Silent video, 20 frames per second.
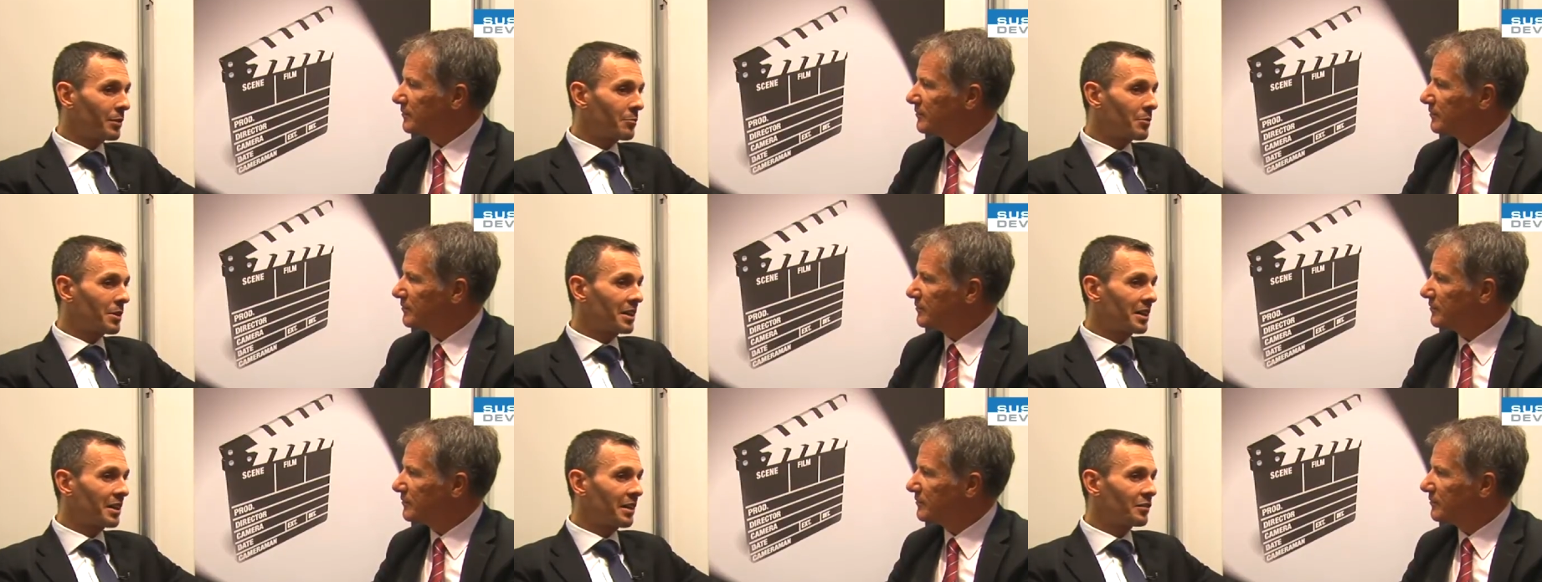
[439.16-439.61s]

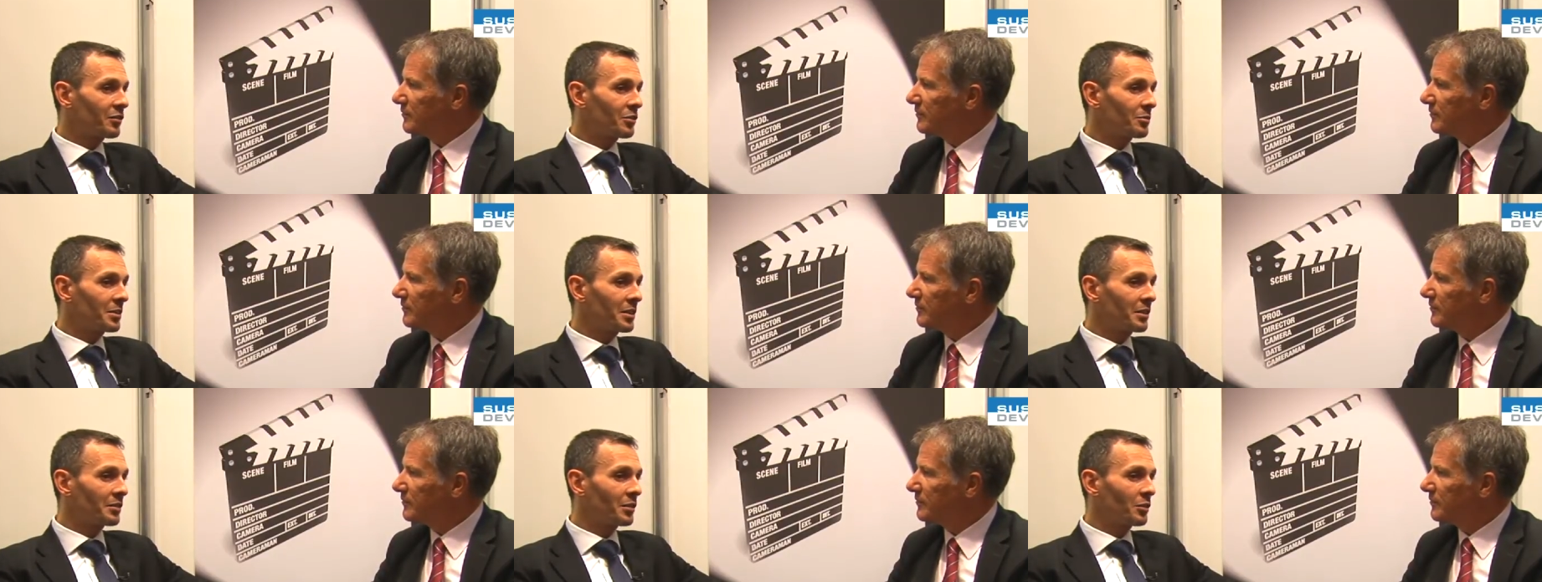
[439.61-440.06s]
Speaker 1: our
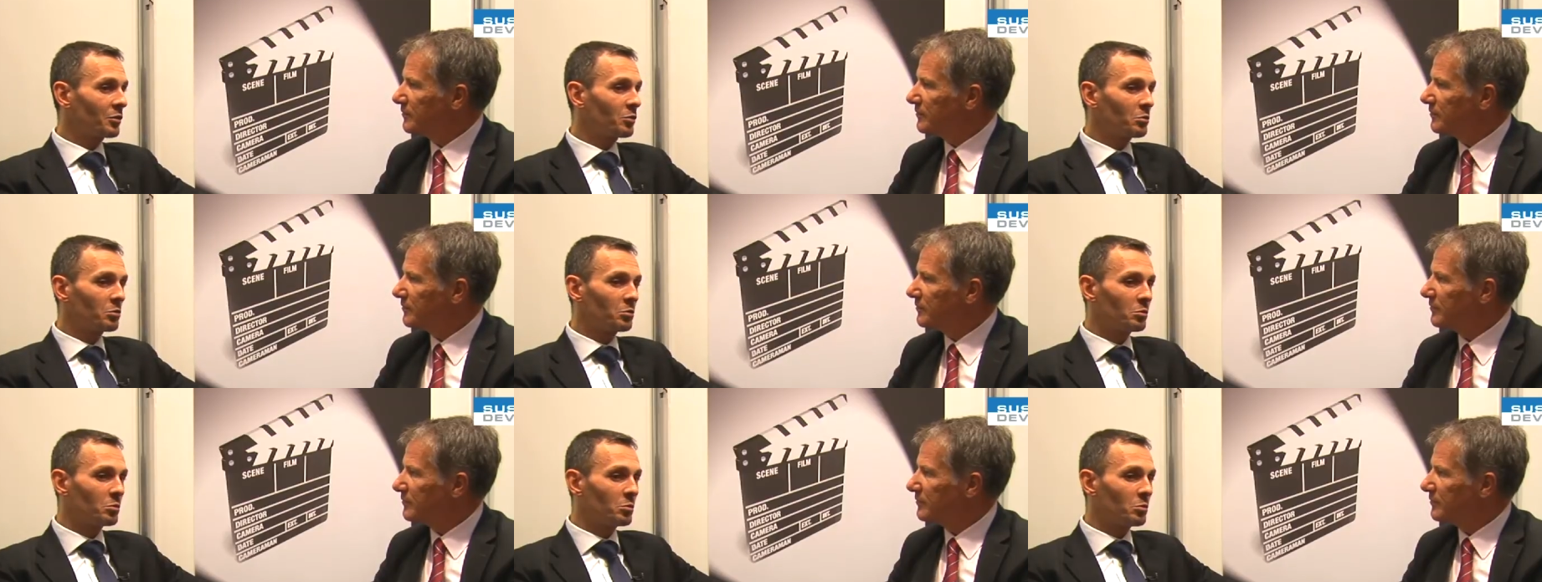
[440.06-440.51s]
customers uh, to
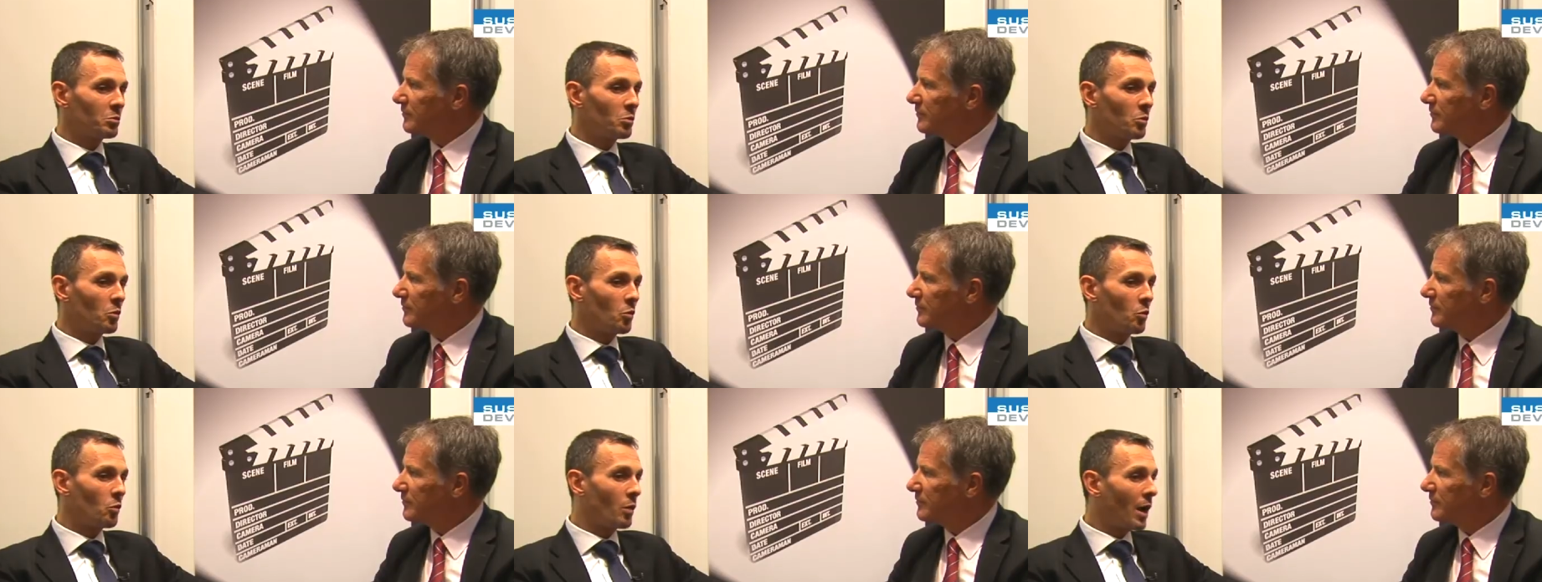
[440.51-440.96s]
do
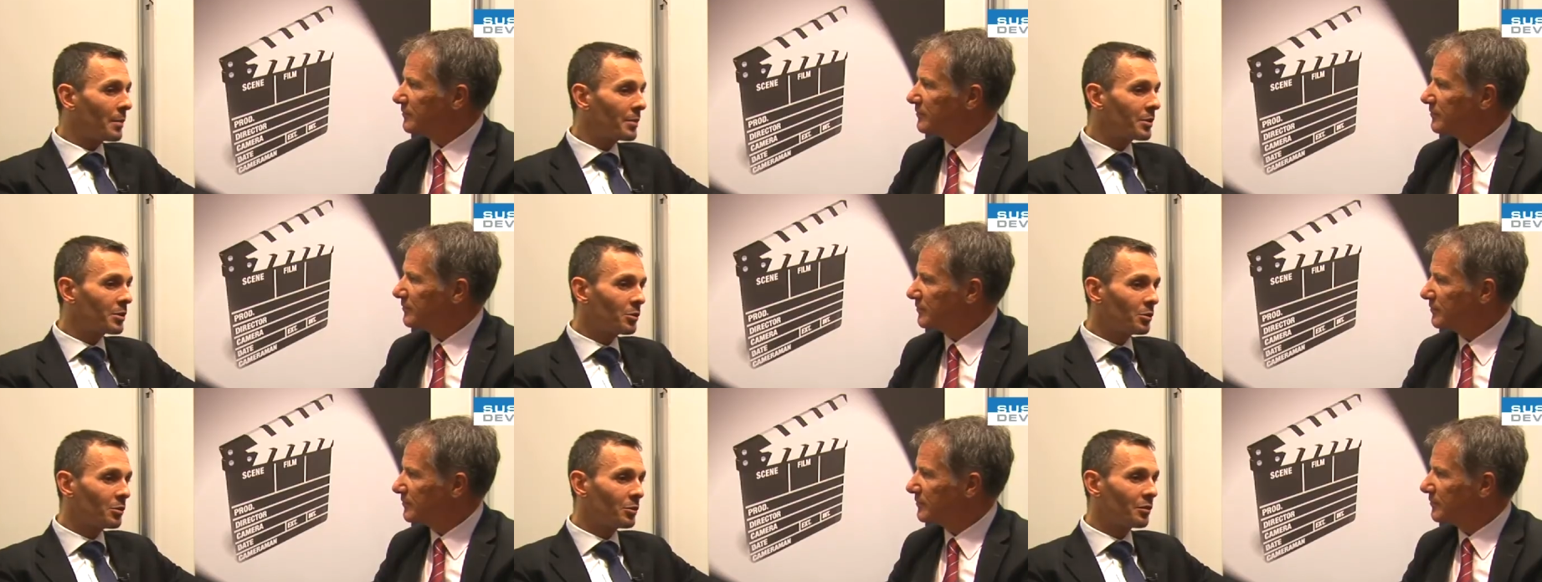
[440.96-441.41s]
web
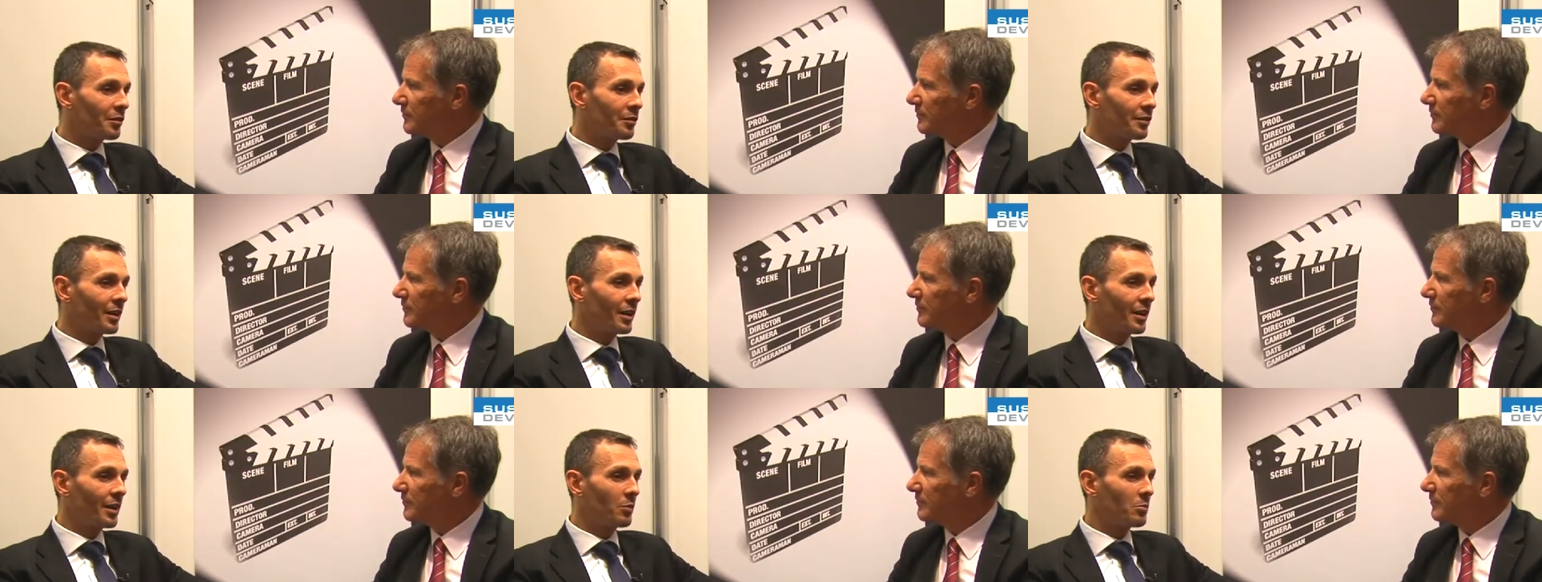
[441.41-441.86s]
calls,
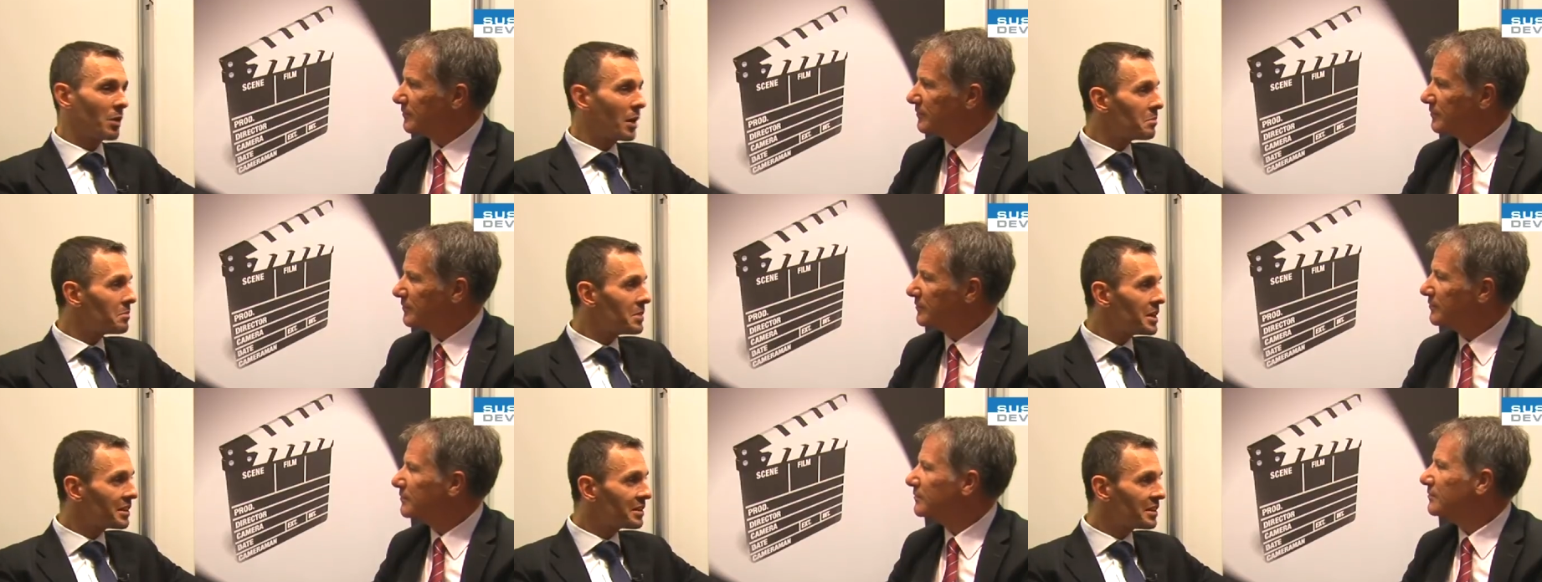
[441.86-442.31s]
uh, web
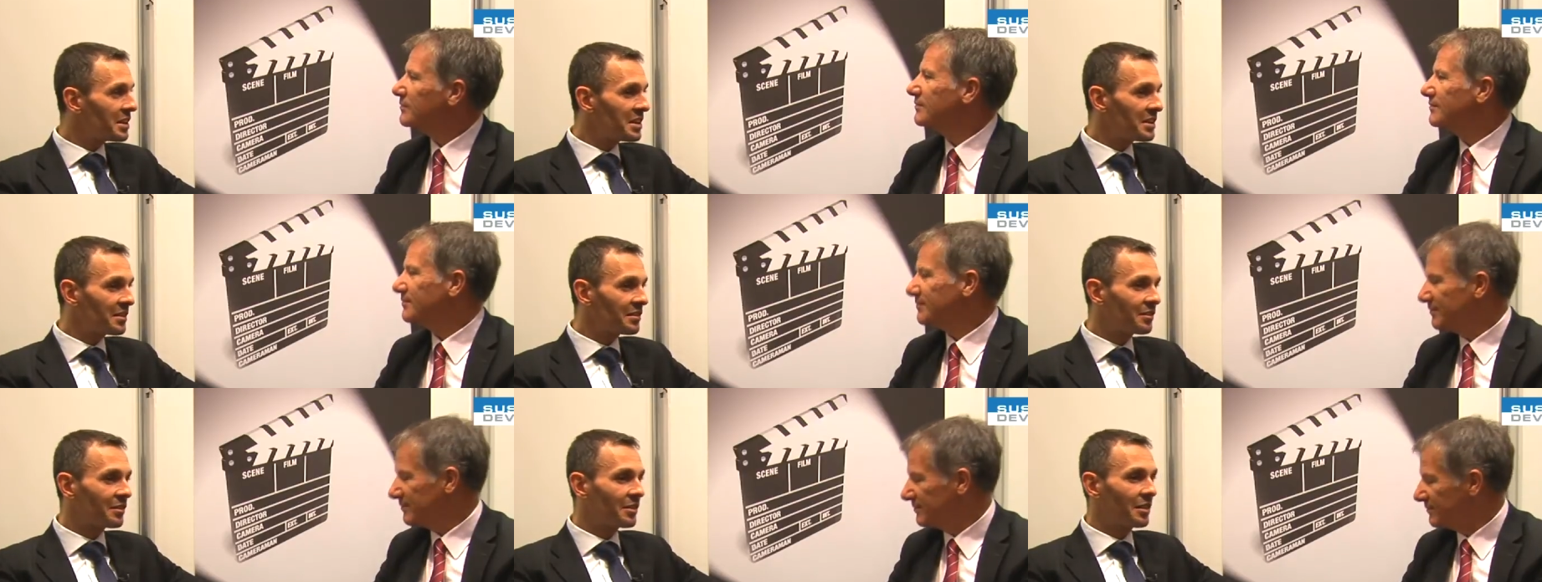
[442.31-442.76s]

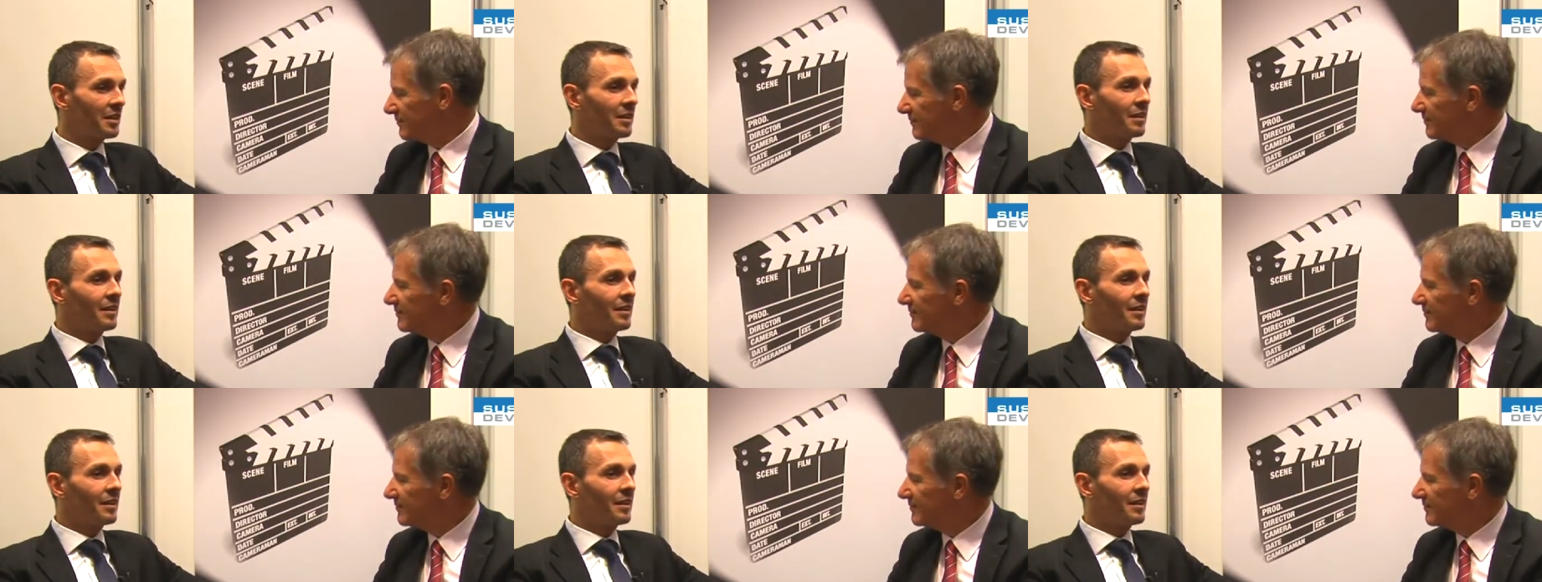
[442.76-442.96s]
meetings, mm.